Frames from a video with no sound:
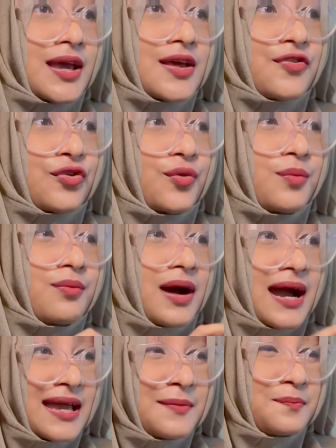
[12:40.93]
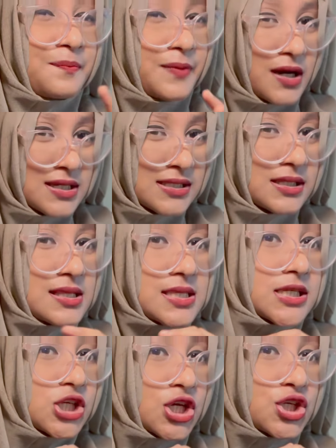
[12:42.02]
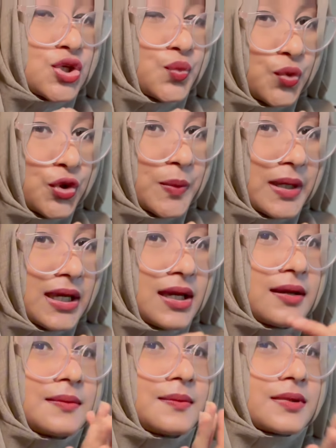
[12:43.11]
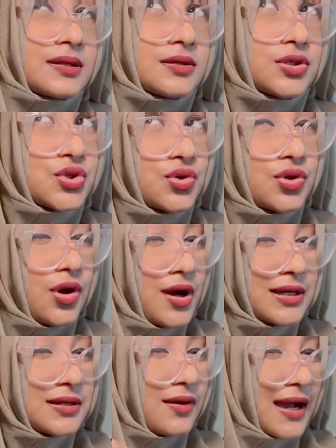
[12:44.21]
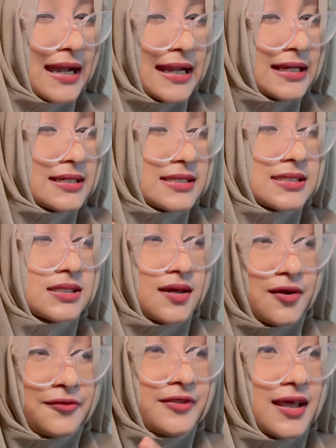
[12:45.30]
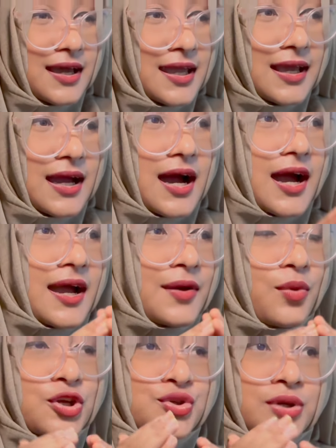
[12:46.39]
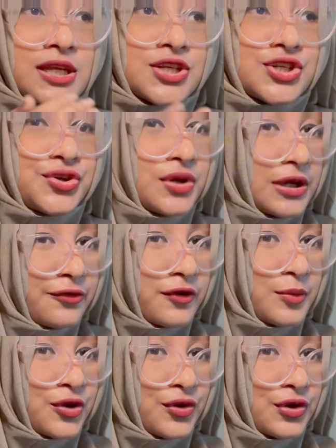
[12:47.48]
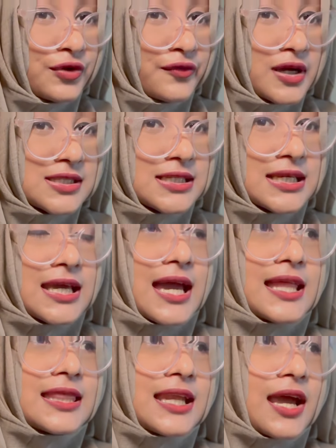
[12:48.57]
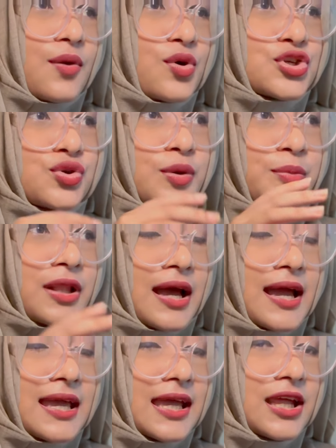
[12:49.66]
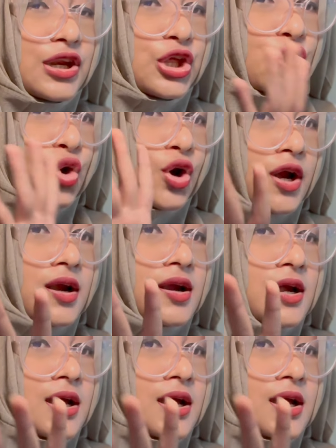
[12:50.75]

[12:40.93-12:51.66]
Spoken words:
So my personal suggestion would be, do not write stuff like I want to get a degree from your university and then I want to apply in your